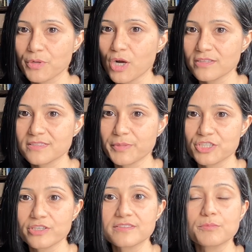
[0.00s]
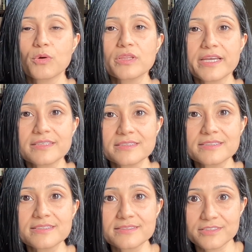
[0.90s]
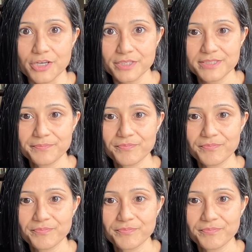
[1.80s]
constipation is more likely to start.